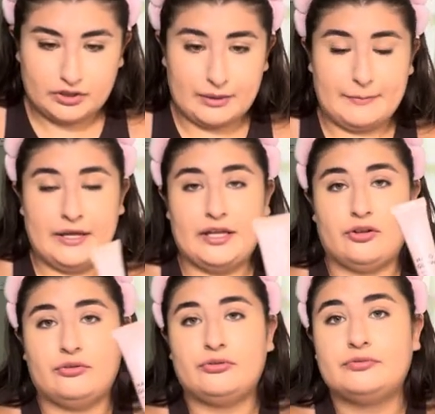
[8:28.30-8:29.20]
by
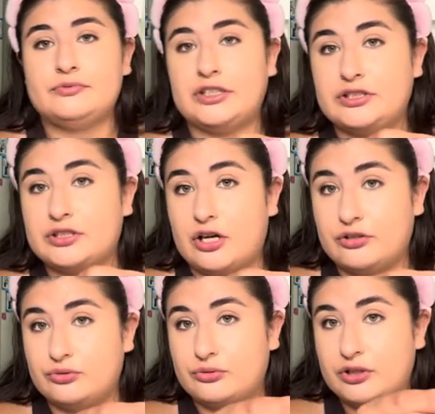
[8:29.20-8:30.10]
e.l.f. It's
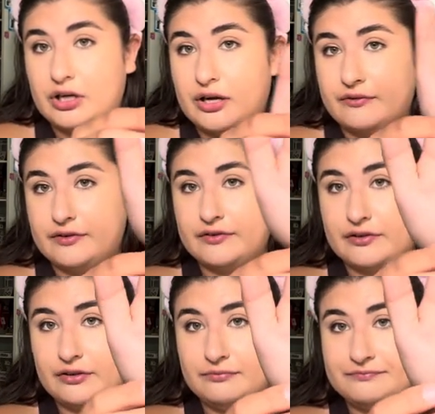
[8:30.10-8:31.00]
contour, obviously.